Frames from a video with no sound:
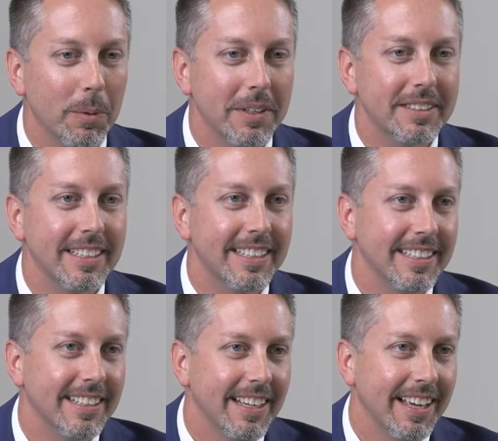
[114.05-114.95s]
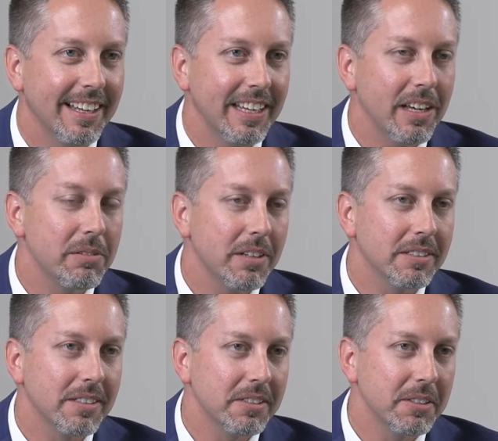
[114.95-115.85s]
workday at EF
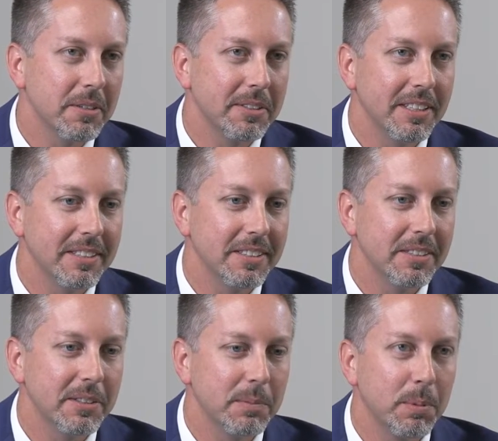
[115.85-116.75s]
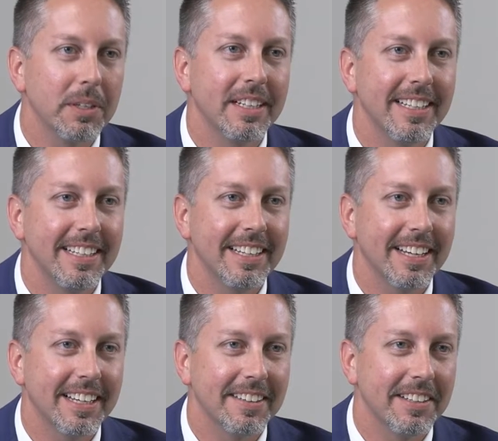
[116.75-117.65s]
Hucks and Associates is pretty neat.
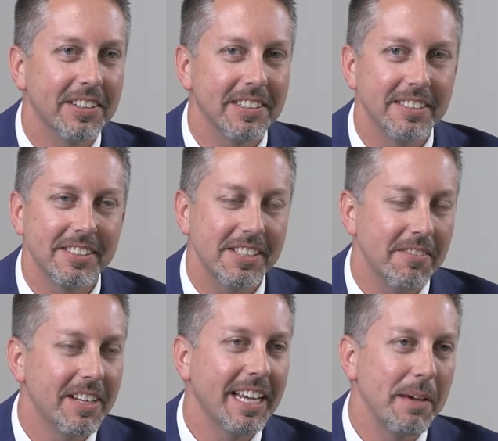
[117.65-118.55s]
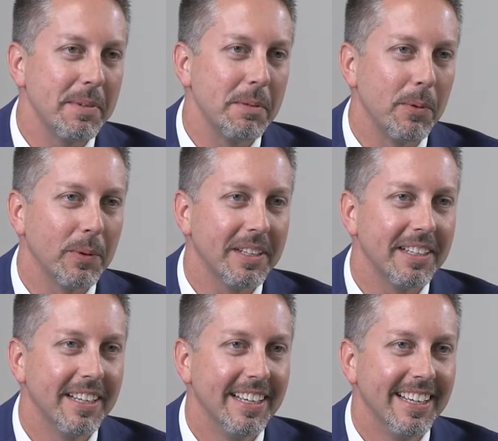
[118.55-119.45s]
I get there at 7 a.m. in the morning
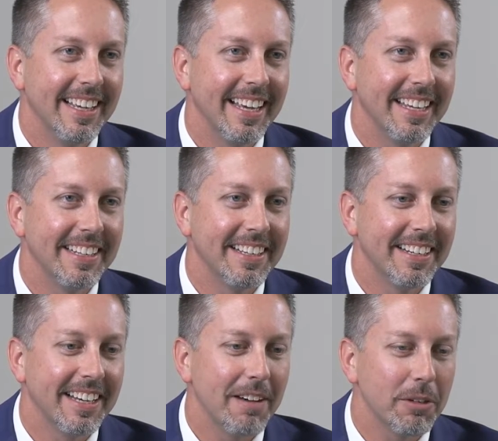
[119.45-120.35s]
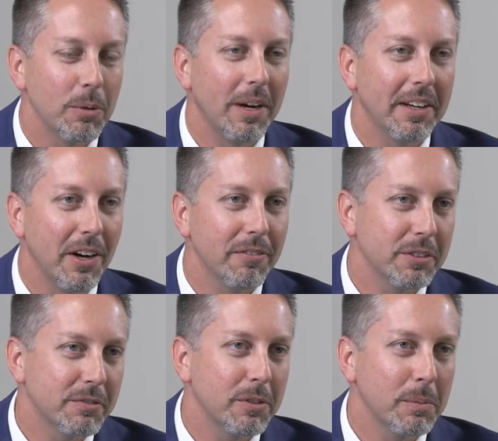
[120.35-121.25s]
and have a quiet
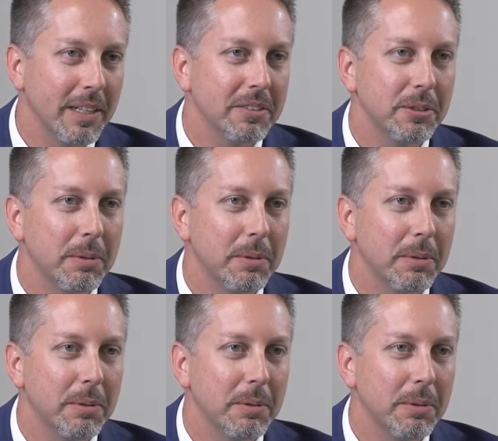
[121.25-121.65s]
office for about 2